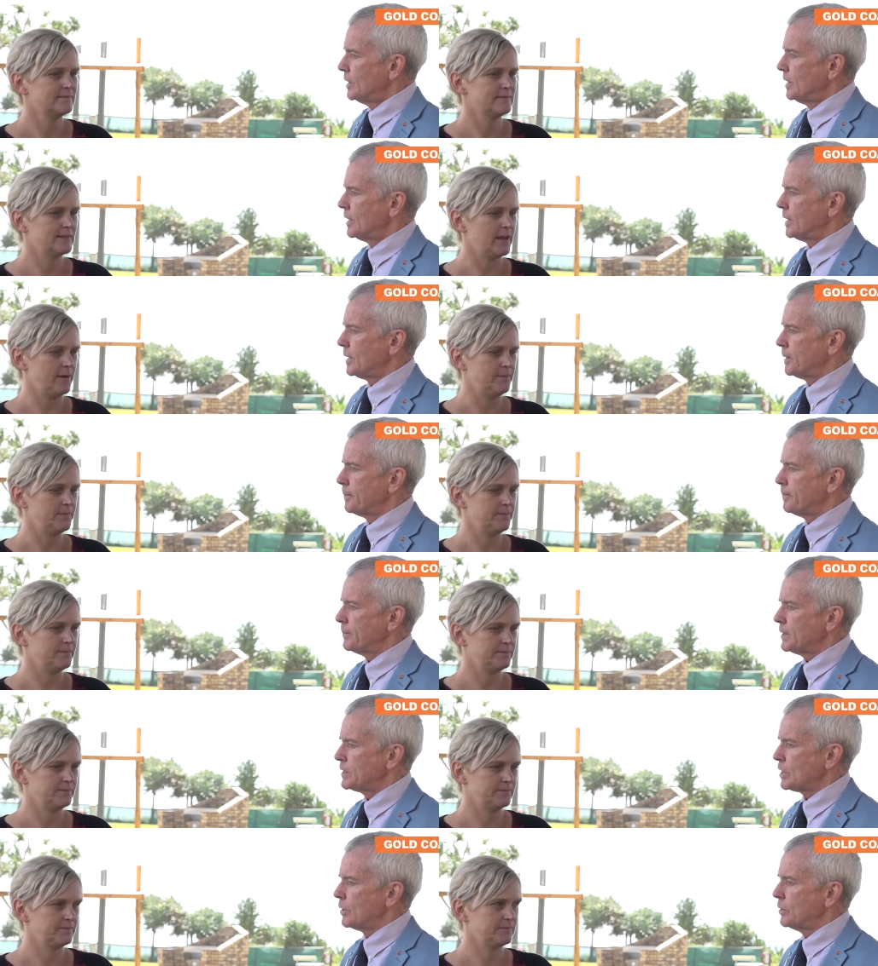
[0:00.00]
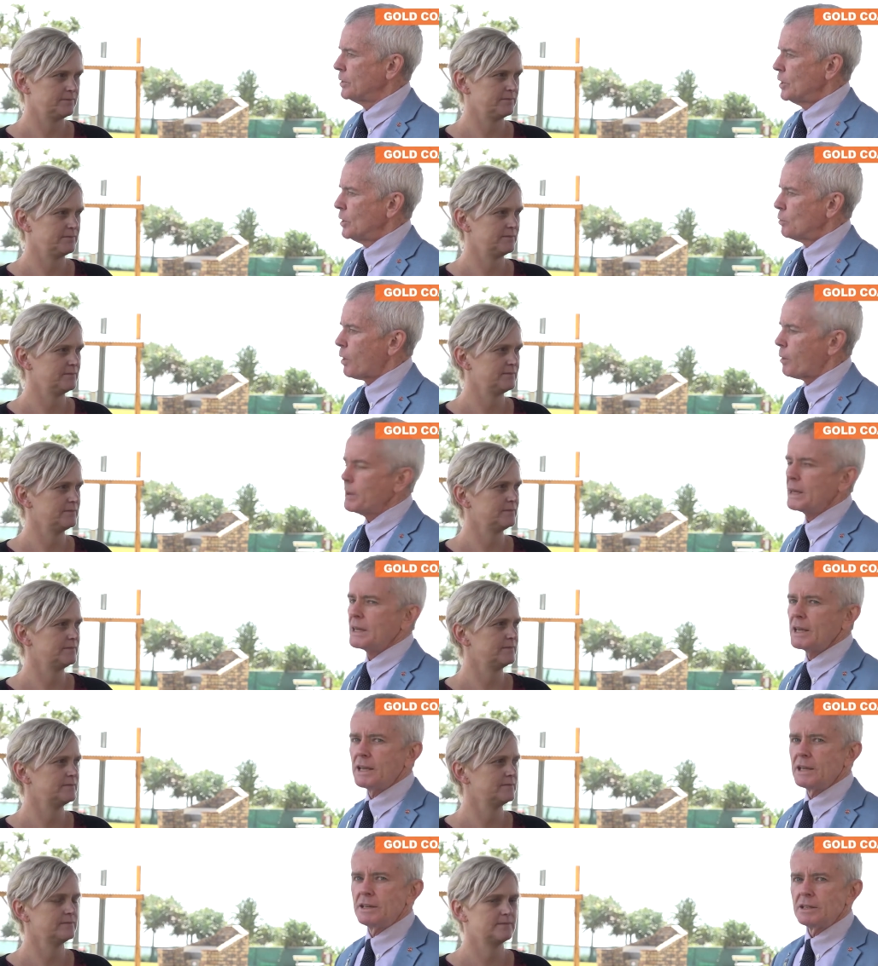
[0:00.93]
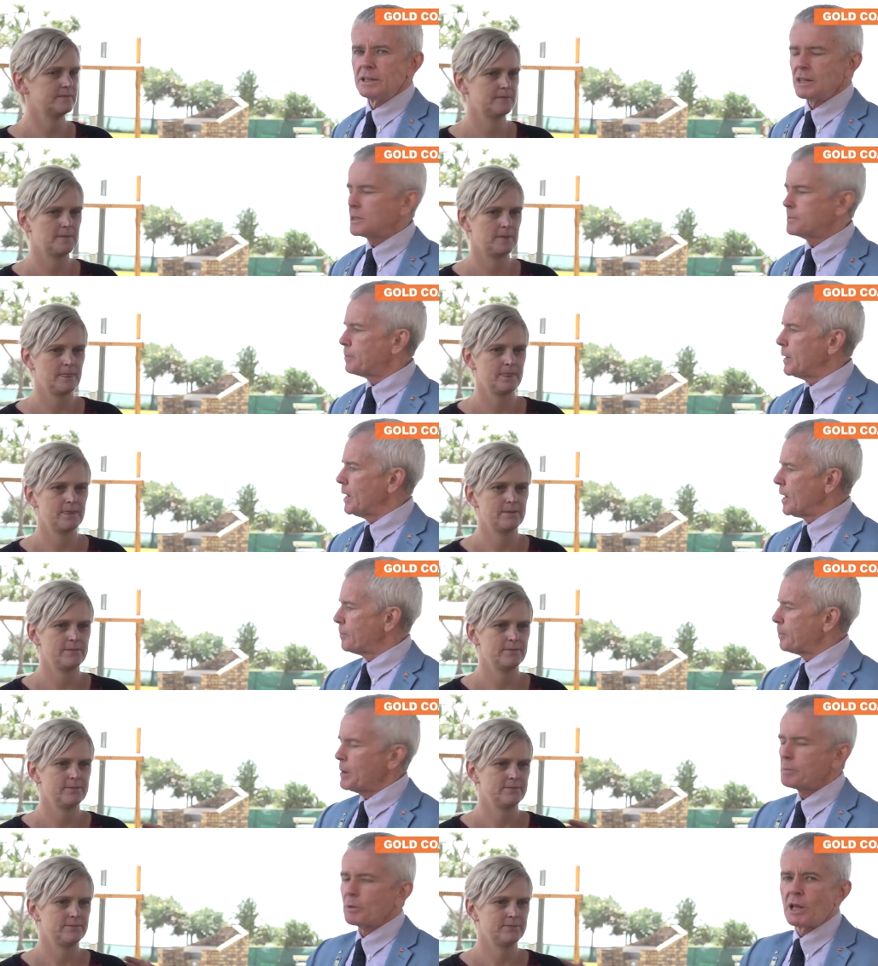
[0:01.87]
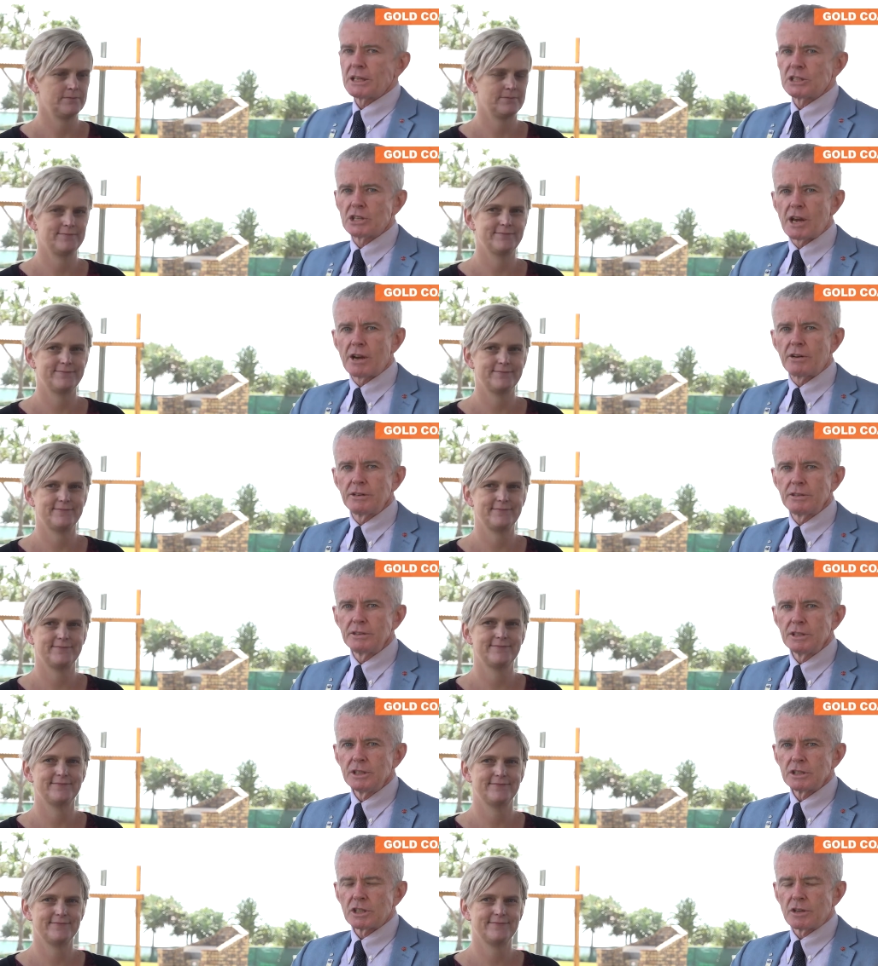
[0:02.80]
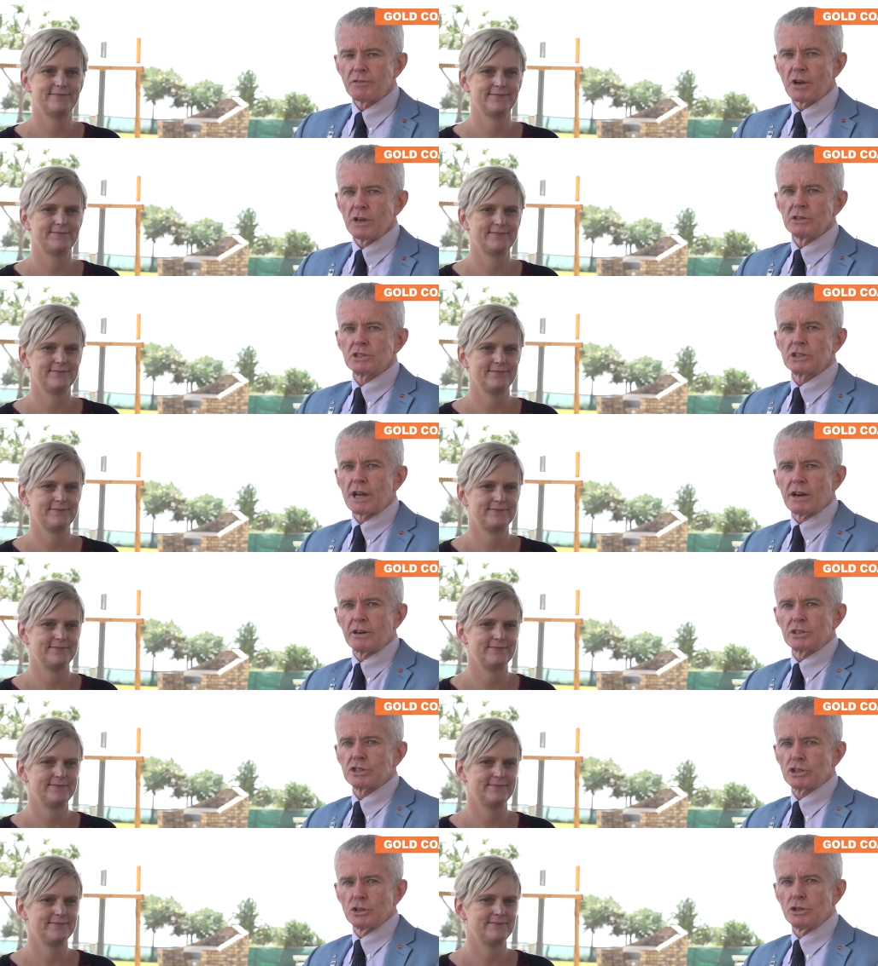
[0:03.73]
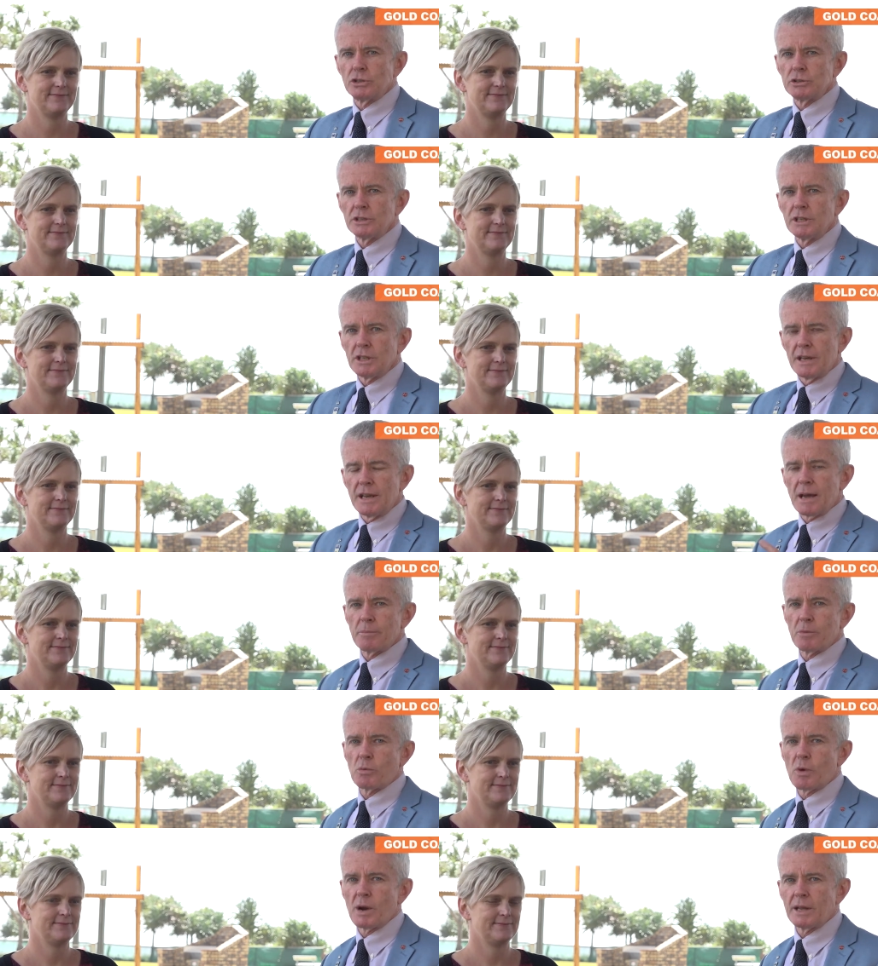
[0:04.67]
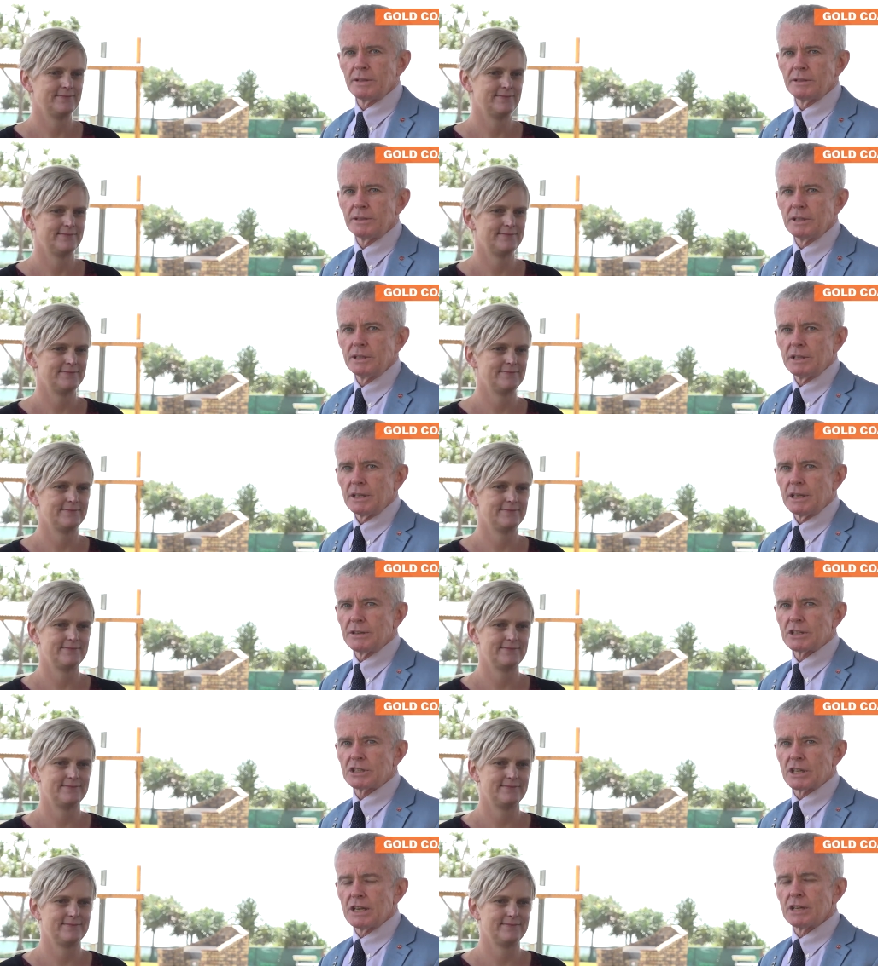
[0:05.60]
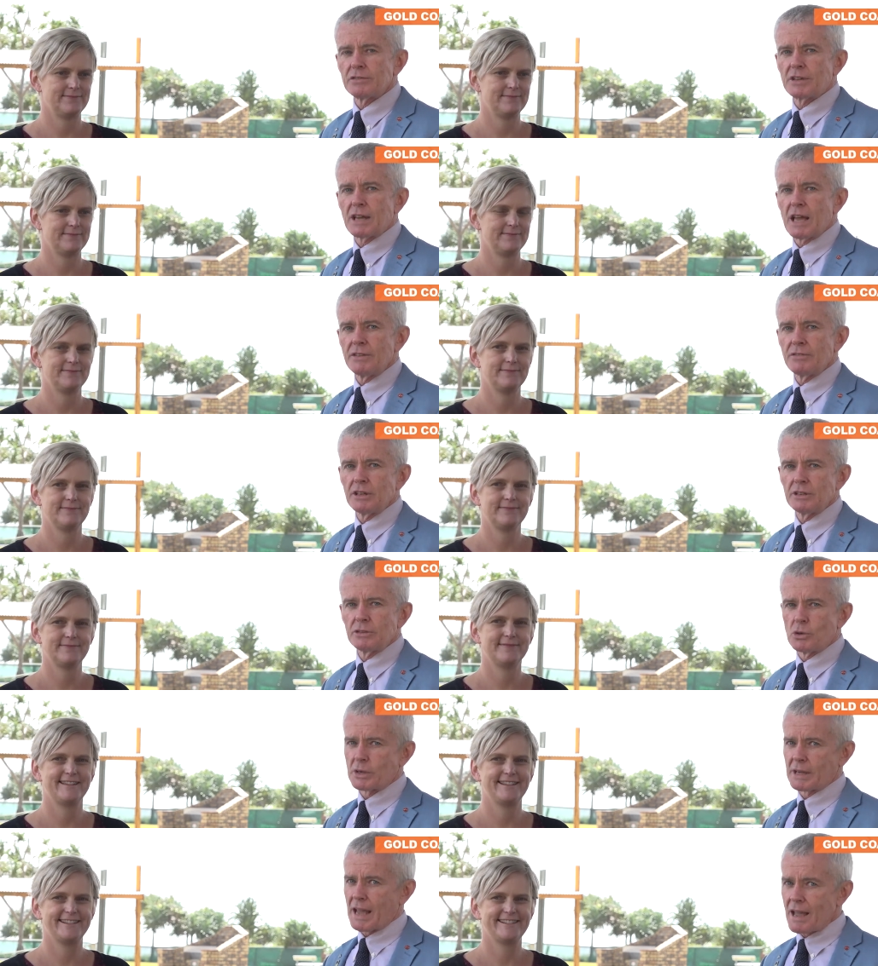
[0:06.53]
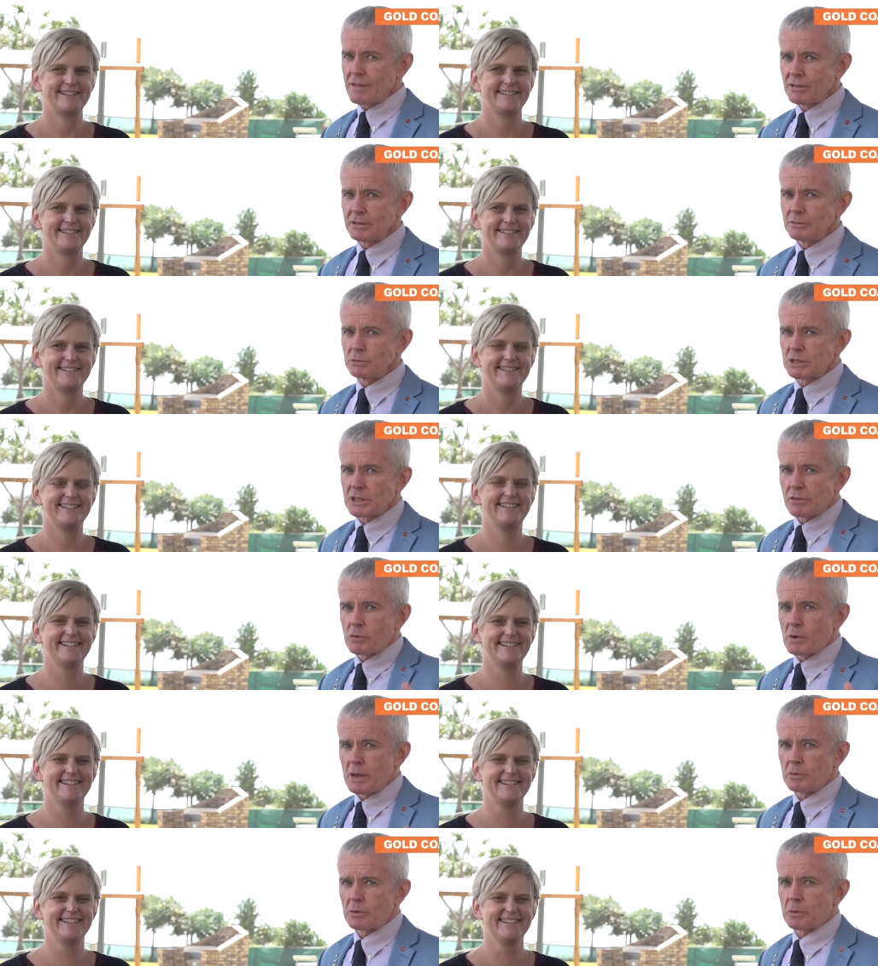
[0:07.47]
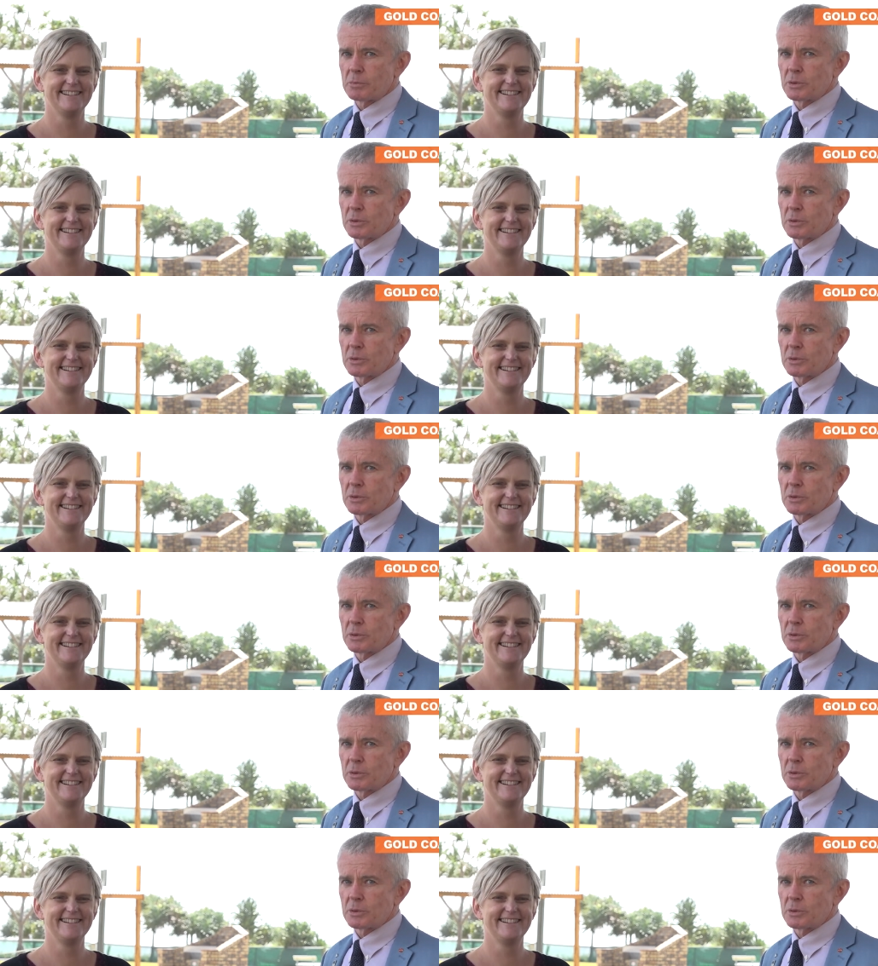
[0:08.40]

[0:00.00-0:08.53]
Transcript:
Speaker 1: Um, so, what we need is pe- uh, people like Sharon so vote Sharon Sewell, number one, in the seat of Gaven or Gavin, whichever way you want to